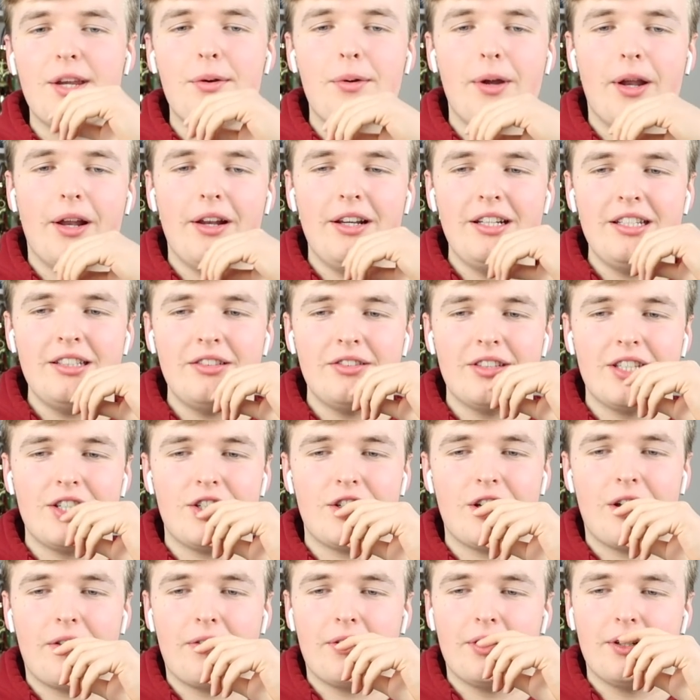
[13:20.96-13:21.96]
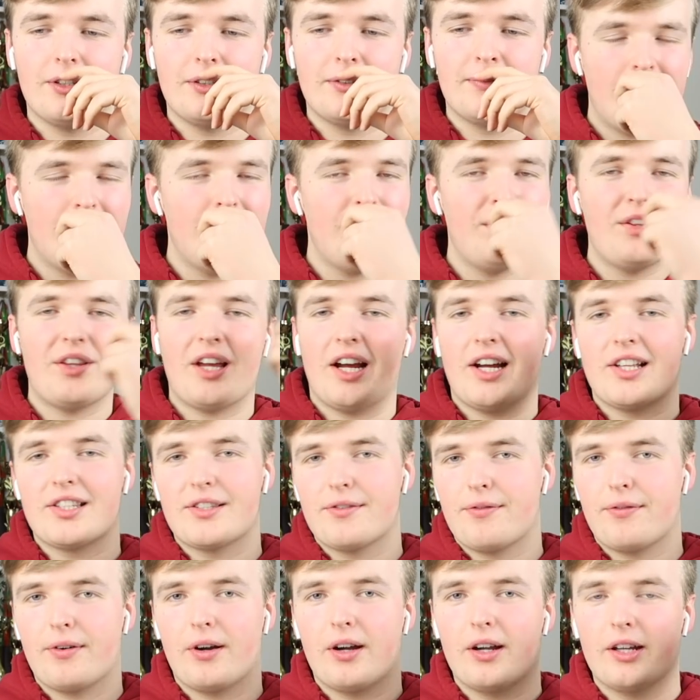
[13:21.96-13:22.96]
they were in each other. I knew they had
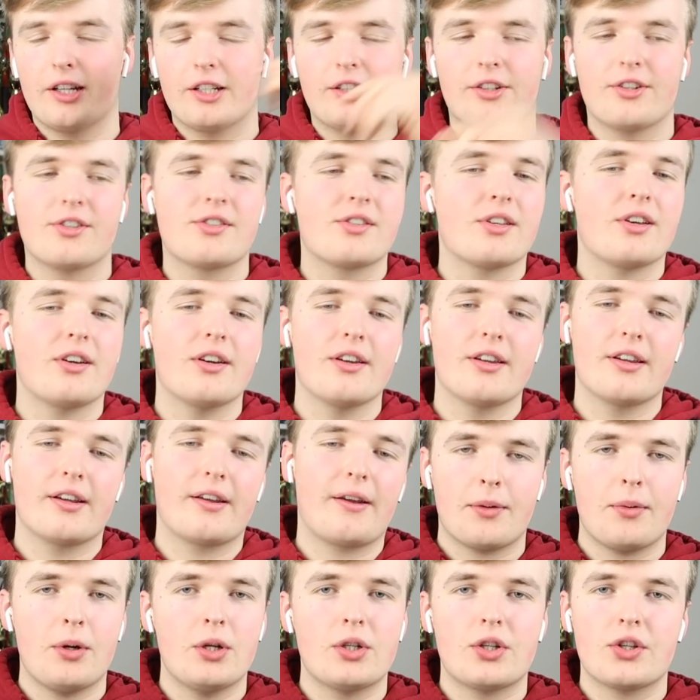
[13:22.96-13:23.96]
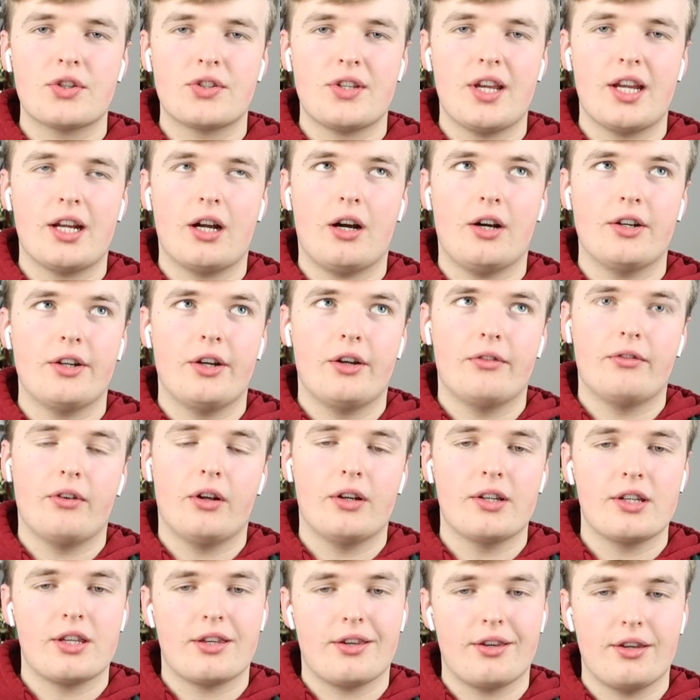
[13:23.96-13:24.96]
to fight, because, like, they weren't just saying, I don't
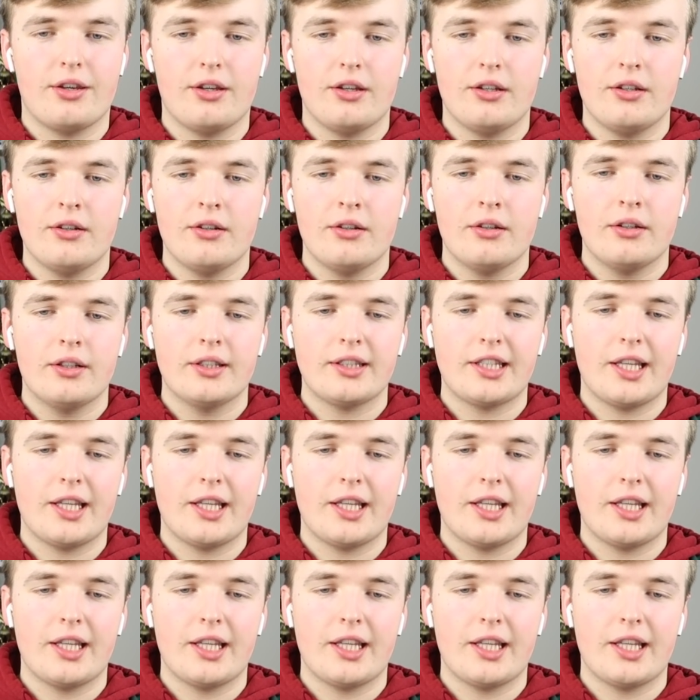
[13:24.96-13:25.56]
like you.